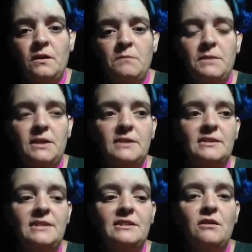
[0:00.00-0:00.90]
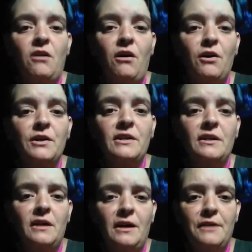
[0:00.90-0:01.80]
Because it's hard
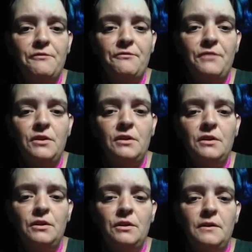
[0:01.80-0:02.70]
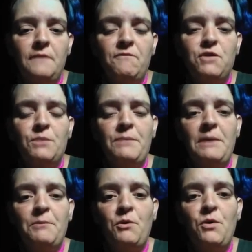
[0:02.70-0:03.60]
enough for
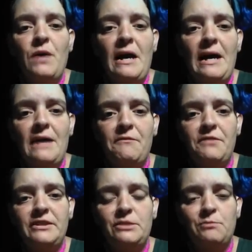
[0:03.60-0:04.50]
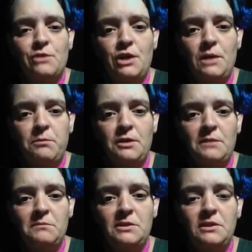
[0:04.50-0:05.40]
people who have these
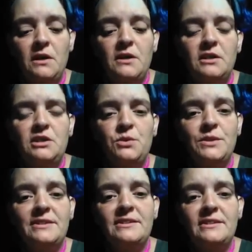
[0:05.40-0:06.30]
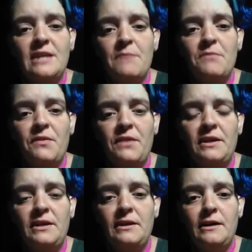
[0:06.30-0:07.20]
problems to accept that they
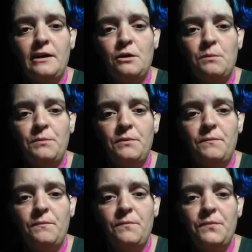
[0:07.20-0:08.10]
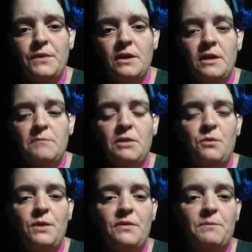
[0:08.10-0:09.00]
need help. But
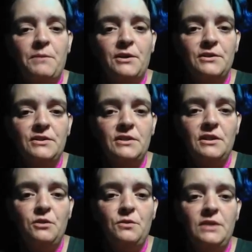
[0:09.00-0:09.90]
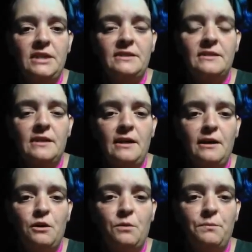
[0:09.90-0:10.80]
when the person who needs the
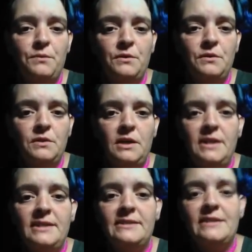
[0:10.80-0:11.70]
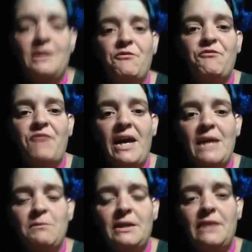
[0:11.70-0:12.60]
help is in a
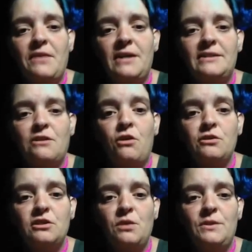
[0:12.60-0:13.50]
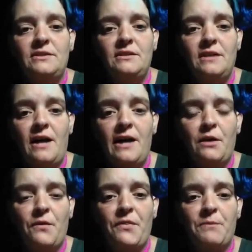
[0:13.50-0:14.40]
family that is also in denial
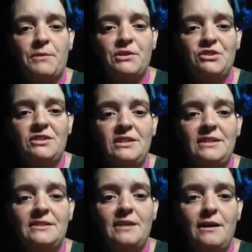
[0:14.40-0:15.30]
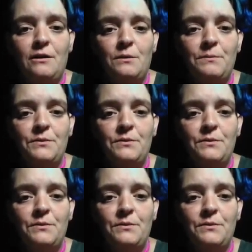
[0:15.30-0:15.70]
that the person needs help,